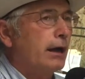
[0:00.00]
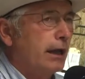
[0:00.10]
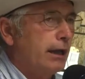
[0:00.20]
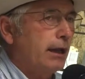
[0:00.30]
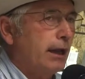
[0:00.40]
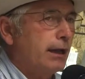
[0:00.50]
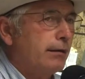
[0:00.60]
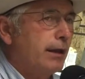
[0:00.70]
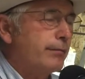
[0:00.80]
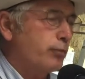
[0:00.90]

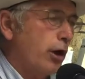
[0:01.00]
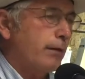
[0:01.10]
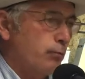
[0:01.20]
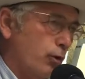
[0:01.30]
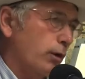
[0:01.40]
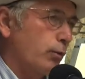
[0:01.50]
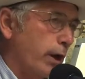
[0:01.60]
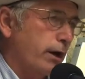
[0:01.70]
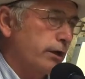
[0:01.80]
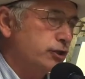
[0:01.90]
It brought more
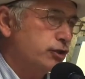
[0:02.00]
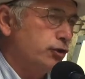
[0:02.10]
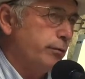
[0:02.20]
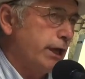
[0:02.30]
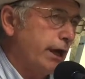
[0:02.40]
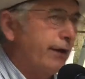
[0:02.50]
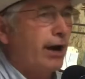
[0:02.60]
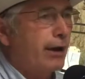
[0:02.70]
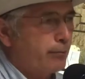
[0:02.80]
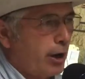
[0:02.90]
awareness to me.
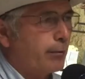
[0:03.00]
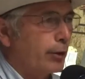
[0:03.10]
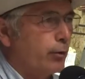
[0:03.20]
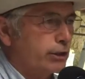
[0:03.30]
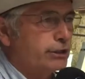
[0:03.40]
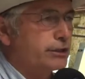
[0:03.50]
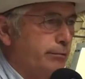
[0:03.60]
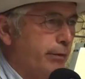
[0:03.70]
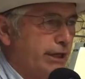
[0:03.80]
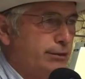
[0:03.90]
I probably wasn't
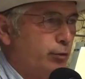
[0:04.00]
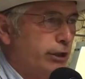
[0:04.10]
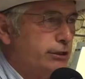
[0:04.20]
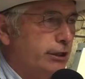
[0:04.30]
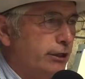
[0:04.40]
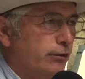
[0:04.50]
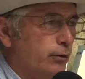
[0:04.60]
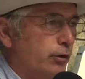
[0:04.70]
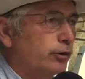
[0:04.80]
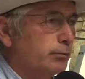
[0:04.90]
the best president in the
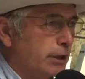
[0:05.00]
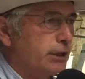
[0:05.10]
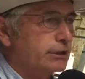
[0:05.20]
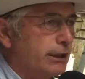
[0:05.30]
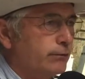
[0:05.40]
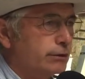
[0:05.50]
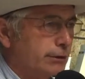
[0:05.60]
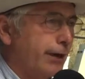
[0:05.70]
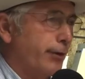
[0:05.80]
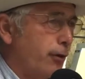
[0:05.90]
world, because
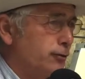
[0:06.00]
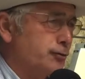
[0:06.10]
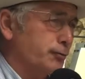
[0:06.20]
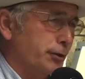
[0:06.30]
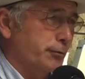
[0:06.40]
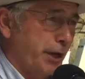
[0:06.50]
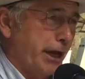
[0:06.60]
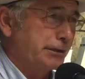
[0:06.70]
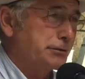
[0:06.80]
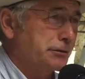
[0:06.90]
I also run a
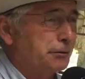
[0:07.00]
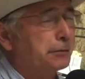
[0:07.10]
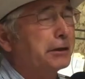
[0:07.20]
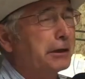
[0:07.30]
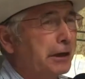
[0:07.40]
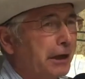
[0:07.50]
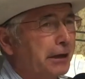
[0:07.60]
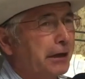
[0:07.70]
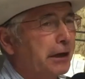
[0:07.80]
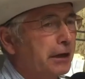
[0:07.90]
ranch,
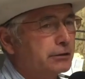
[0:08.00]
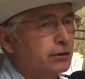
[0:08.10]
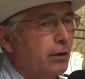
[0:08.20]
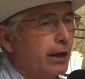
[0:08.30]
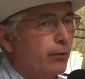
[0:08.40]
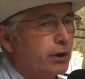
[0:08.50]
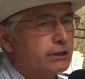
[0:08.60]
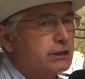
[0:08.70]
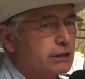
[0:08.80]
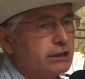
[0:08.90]
and so I
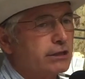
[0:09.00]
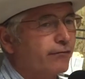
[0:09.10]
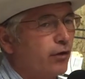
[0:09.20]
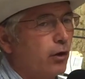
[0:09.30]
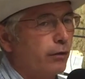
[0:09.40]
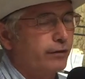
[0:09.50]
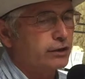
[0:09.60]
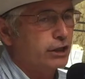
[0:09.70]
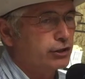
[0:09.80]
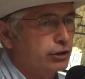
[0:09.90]
wasn't as involved
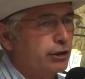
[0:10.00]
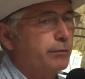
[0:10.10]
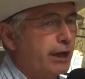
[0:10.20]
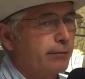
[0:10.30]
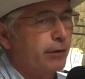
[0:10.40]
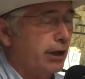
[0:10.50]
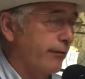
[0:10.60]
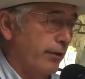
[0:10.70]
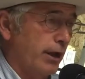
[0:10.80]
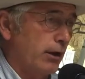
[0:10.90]
as I should have been,
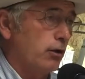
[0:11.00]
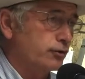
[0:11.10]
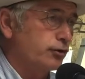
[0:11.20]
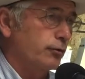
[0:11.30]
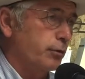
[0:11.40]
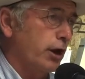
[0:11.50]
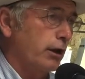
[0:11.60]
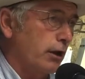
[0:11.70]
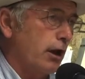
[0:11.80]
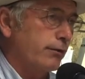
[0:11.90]
but it also
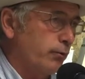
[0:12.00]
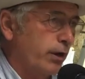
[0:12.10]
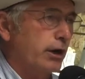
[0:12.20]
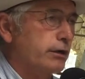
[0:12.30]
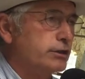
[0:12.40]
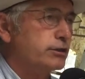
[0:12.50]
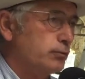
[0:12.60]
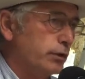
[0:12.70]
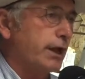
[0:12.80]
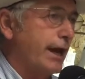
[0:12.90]
brought a lot of awareness
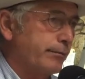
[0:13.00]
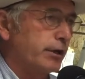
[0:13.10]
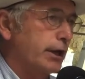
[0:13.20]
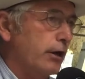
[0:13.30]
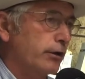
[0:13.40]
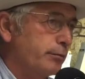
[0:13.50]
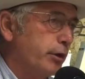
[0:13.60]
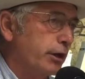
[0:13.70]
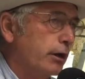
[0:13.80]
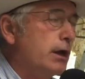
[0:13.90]
to what happened down in
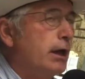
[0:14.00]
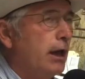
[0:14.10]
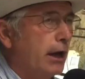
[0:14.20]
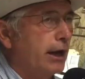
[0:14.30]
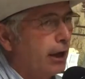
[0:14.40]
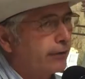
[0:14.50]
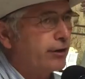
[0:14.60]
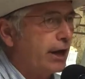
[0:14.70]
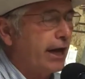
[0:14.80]
Pierre. Not that